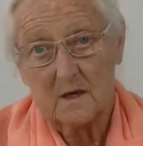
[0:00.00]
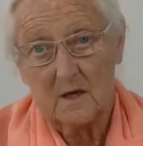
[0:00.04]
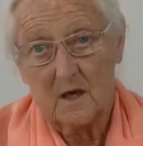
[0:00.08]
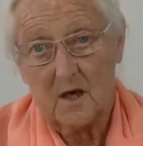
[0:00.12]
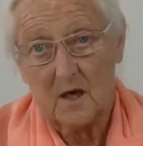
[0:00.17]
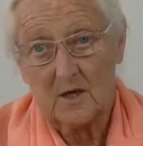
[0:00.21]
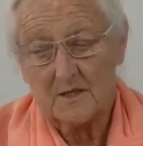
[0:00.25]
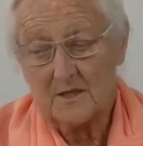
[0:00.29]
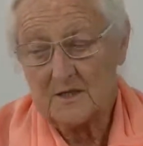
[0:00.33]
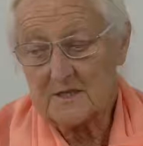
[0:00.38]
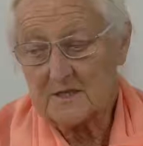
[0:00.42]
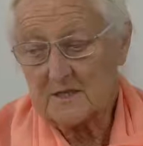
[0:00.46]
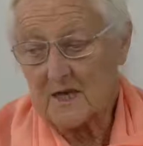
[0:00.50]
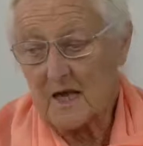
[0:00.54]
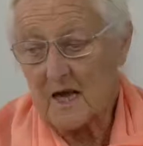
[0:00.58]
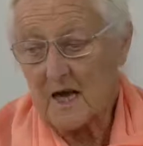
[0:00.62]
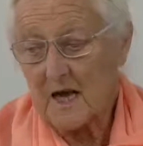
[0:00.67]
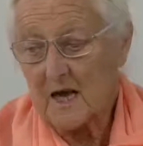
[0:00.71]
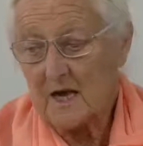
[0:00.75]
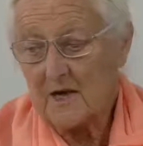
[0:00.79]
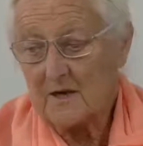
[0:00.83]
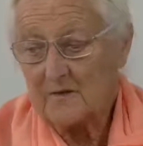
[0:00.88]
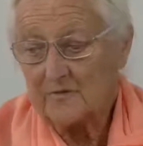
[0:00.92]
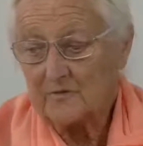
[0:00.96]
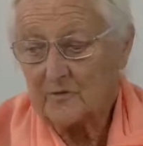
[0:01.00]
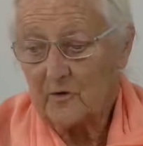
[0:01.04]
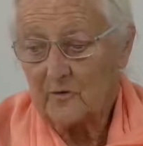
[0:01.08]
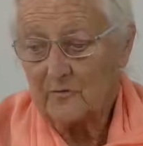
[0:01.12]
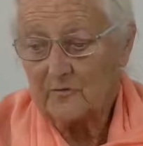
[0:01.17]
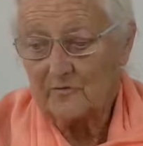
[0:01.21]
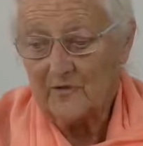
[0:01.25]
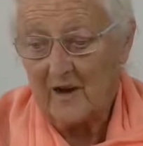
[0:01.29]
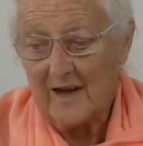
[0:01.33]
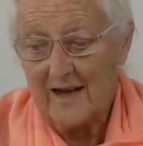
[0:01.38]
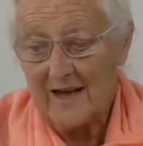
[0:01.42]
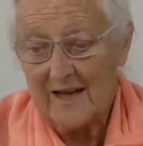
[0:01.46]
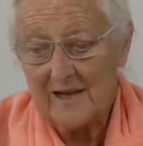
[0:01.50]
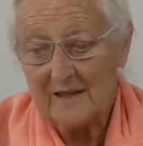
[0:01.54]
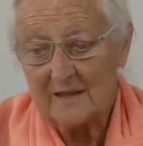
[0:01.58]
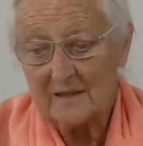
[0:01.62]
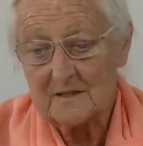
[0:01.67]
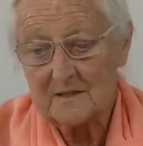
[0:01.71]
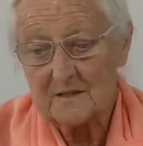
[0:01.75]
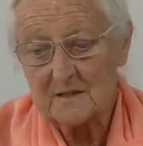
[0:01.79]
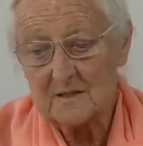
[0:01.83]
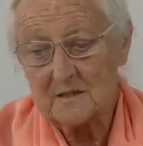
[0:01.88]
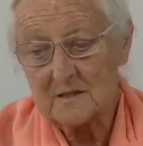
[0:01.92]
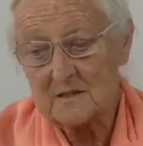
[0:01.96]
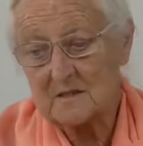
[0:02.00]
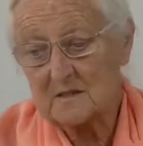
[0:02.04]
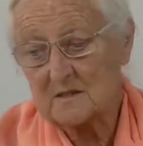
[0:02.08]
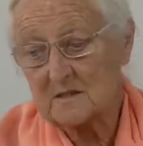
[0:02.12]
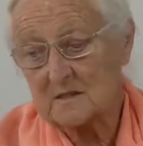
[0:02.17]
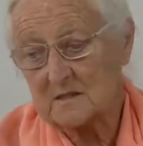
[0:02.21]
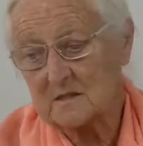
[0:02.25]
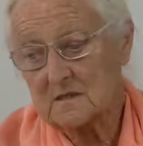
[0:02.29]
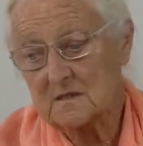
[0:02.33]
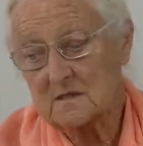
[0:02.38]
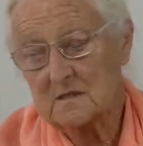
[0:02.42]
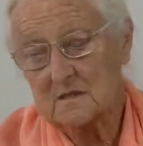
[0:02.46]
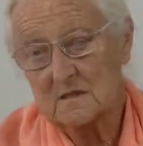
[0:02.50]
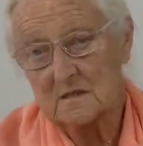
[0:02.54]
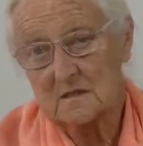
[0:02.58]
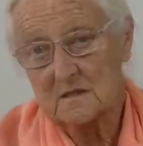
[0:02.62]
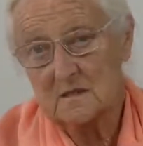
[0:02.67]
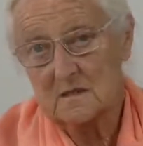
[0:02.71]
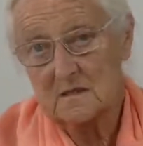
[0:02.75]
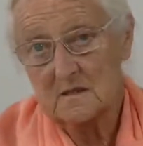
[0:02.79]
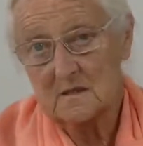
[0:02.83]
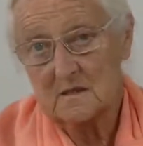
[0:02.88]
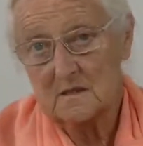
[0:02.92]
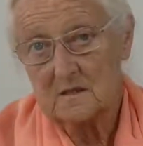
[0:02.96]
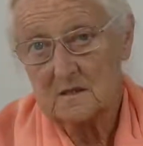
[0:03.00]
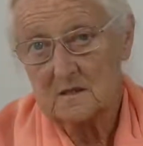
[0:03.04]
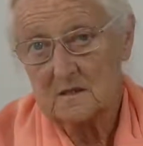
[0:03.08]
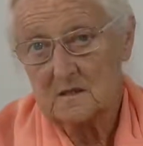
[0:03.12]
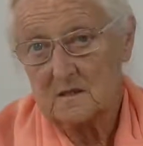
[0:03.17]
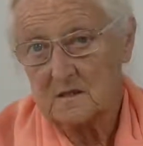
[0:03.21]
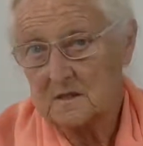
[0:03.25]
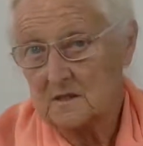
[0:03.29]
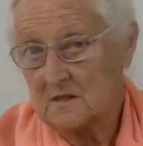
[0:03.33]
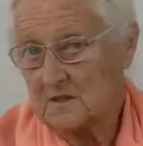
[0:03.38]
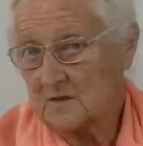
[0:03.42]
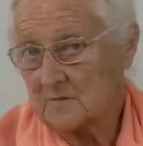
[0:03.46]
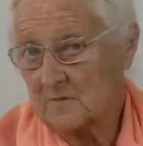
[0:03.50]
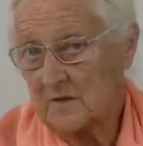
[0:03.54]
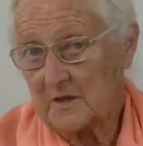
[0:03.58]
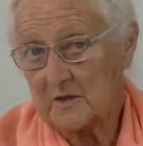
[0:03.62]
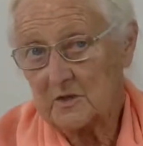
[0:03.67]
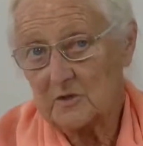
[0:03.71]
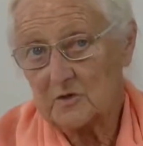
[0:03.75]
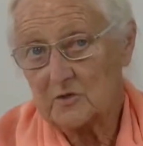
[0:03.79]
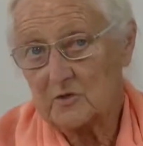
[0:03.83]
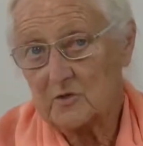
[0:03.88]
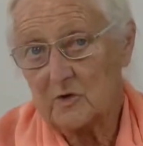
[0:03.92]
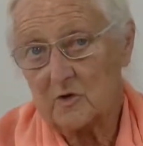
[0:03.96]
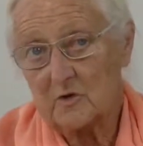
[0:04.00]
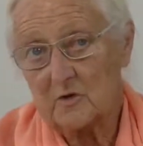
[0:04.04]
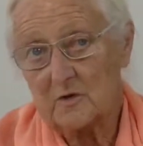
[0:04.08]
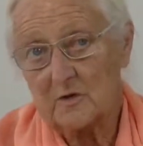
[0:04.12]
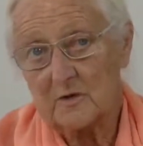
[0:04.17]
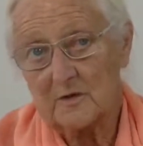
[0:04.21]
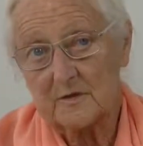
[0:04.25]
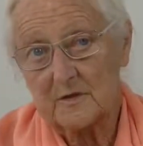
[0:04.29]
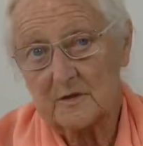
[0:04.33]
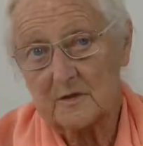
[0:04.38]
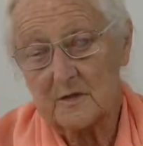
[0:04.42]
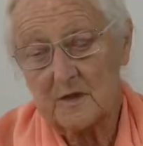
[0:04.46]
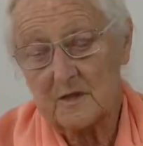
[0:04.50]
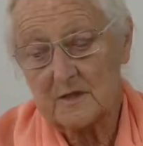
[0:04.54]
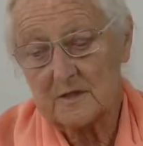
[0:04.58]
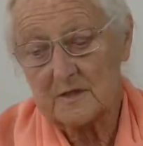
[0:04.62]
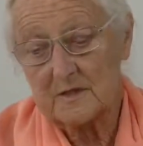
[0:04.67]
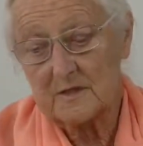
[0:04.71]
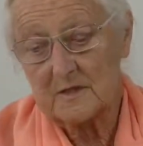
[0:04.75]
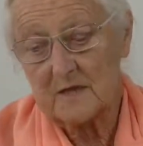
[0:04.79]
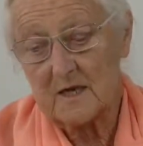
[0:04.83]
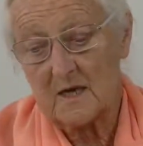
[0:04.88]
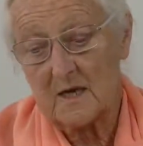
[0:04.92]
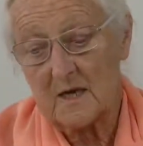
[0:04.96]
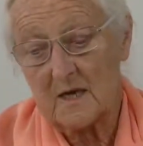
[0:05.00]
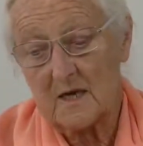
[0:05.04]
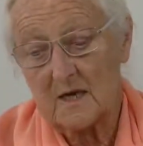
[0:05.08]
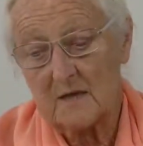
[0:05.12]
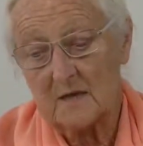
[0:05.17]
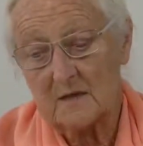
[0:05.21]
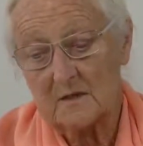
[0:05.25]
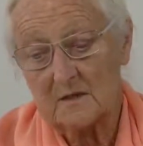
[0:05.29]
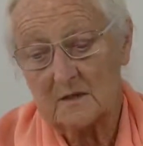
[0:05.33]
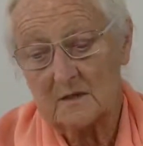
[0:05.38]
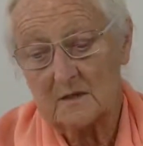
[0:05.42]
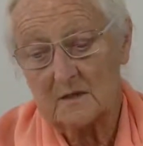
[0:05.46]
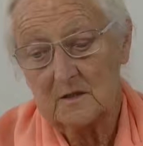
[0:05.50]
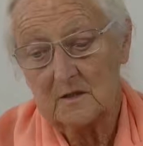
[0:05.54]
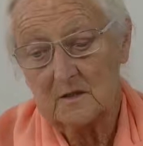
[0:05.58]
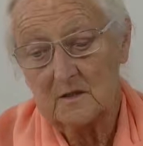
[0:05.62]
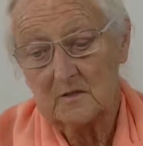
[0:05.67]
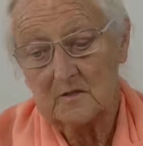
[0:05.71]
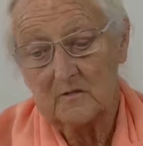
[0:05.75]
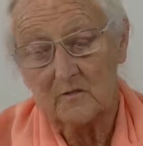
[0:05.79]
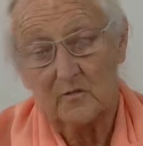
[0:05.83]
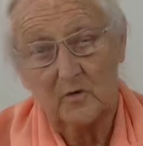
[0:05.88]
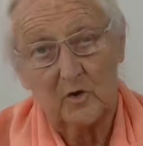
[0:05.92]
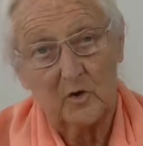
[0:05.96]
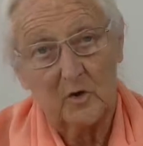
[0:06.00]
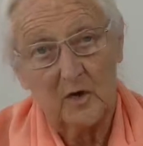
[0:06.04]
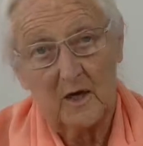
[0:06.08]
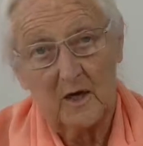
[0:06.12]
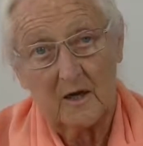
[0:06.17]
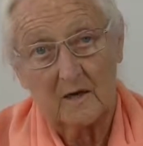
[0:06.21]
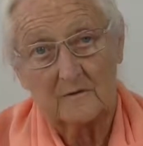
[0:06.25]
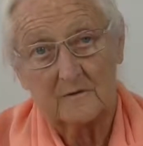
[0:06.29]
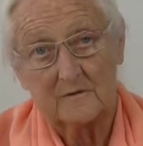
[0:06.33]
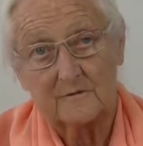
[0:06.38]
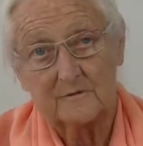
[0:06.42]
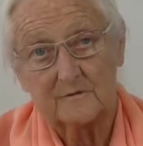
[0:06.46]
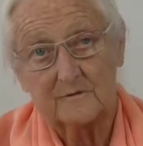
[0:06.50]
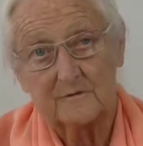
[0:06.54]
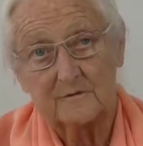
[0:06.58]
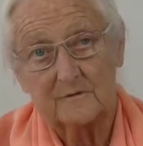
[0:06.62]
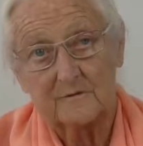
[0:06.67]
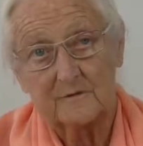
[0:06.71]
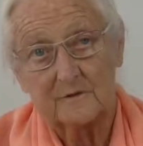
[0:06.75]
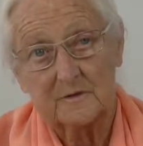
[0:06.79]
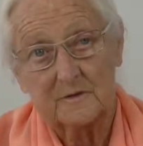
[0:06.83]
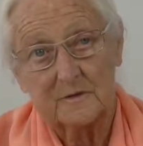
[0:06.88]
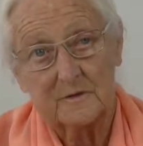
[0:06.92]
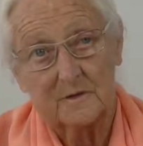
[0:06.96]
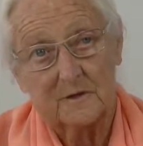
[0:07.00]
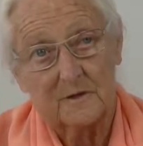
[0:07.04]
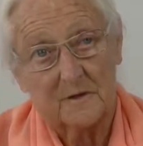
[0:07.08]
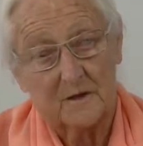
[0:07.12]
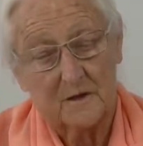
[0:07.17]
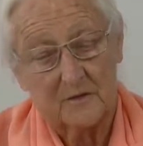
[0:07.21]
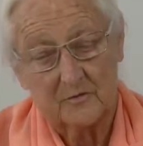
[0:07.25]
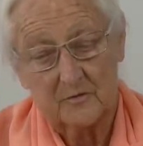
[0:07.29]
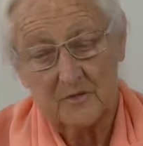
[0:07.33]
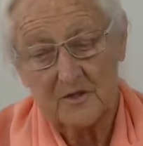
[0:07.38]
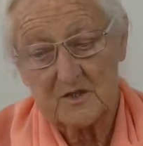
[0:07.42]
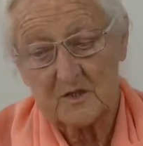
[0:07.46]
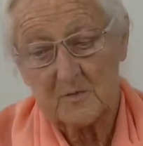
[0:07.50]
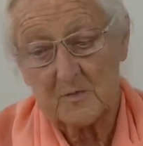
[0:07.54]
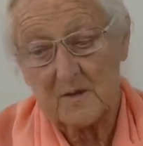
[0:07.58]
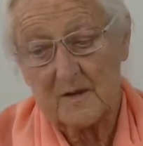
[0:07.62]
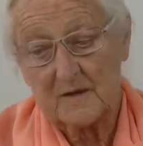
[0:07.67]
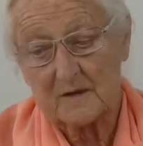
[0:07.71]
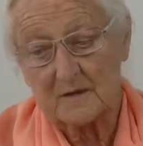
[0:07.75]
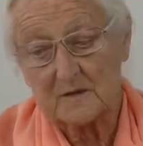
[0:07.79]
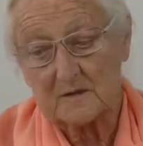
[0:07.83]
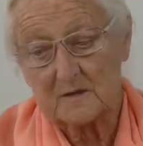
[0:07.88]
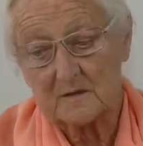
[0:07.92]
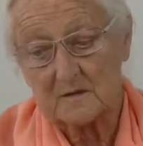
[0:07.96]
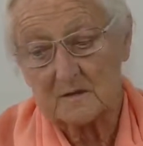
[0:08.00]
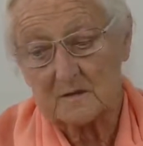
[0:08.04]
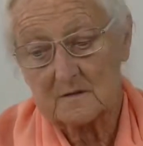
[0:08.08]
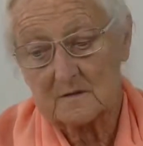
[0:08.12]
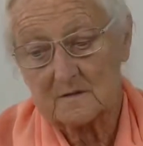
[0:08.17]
Our desire for violence is much stronger than our desire for love and respect.